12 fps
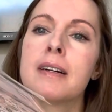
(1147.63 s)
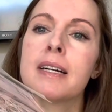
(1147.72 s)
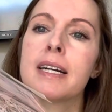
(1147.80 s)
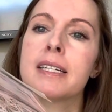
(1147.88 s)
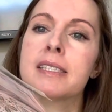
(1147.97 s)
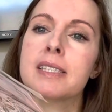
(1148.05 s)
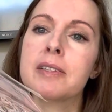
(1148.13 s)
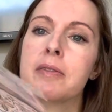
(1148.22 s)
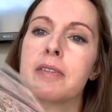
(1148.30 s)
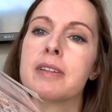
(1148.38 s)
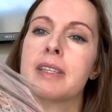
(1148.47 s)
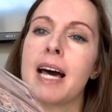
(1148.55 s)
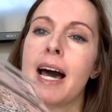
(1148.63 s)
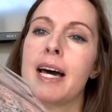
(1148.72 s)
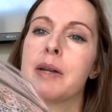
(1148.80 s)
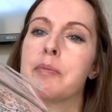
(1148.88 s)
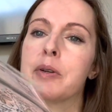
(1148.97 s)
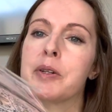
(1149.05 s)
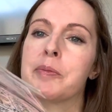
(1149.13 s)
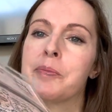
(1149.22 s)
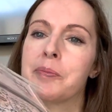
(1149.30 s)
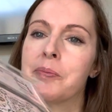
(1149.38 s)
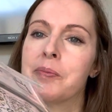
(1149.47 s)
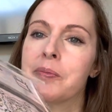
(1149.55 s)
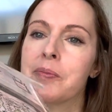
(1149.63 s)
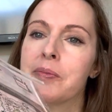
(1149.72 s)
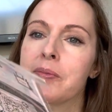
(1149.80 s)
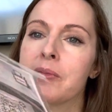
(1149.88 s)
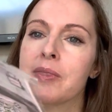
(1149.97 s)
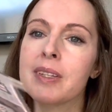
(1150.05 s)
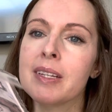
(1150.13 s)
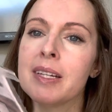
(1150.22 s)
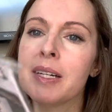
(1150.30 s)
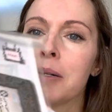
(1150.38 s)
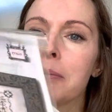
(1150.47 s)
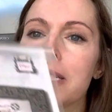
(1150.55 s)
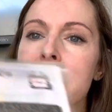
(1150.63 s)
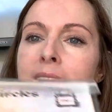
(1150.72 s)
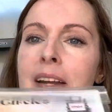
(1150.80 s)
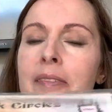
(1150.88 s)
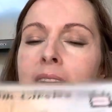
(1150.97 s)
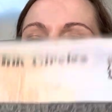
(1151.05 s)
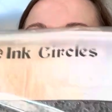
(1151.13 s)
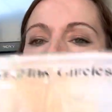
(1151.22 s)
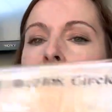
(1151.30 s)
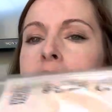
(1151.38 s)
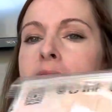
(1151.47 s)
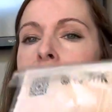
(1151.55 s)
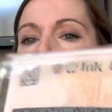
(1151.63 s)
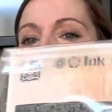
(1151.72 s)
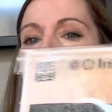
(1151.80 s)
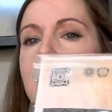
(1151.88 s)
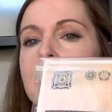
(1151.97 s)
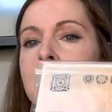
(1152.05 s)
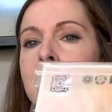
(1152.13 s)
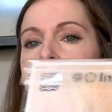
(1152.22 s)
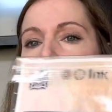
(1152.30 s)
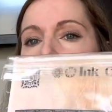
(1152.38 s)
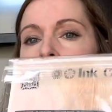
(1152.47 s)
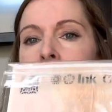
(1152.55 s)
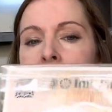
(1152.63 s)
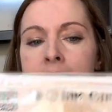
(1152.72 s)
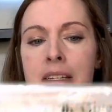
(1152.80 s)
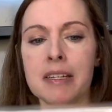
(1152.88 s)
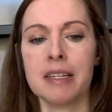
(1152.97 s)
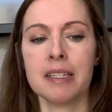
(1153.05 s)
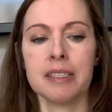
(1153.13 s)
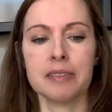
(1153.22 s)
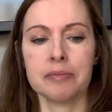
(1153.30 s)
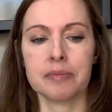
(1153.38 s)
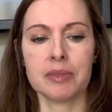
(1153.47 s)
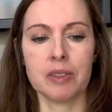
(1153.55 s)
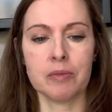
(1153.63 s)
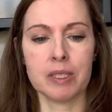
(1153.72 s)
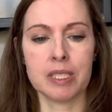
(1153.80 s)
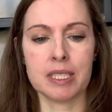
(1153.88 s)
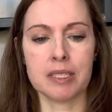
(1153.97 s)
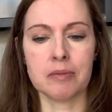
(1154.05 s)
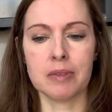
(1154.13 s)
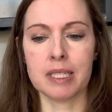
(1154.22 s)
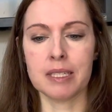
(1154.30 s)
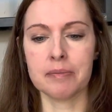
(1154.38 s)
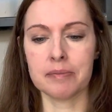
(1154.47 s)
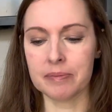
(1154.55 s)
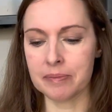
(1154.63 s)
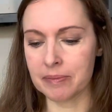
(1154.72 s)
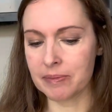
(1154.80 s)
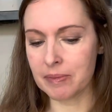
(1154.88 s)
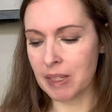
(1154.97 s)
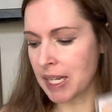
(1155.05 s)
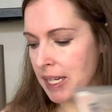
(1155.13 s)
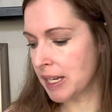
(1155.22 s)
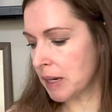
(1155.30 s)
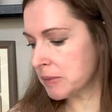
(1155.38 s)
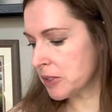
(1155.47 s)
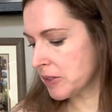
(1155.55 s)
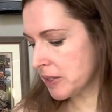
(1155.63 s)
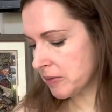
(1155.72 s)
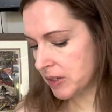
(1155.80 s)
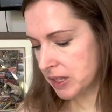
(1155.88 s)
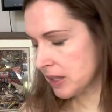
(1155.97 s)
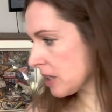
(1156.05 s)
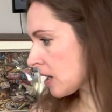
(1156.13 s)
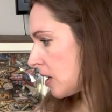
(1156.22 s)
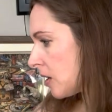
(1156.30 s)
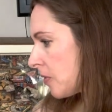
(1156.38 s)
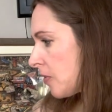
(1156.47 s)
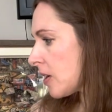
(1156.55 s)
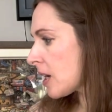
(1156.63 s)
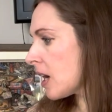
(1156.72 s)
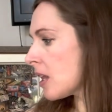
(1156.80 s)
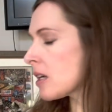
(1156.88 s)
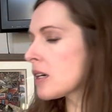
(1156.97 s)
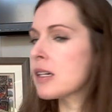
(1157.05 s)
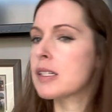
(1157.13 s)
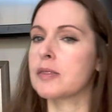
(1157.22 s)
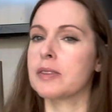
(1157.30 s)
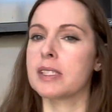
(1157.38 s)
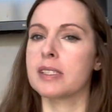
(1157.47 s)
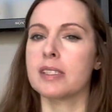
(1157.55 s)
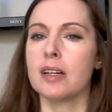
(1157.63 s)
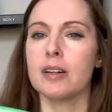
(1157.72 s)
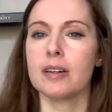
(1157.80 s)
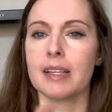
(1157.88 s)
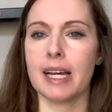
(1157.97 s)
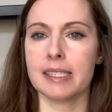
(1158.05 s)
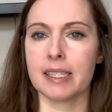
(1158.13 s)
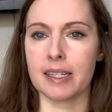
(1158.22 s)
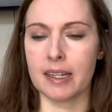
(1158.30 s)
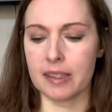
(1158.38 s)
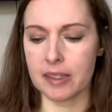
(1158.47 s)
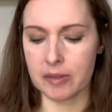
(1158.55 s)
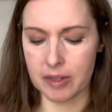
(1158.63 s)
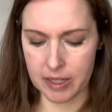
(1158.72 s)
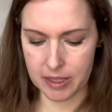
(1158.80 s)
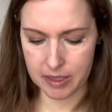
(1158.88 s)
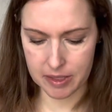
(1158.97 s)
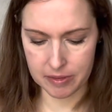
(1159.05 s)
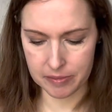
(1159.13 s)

it's the one with the hat and broom. It's kind of fun, trying to like guess which is what. And I'm doing it with the Call for Colors, which is all basic color works.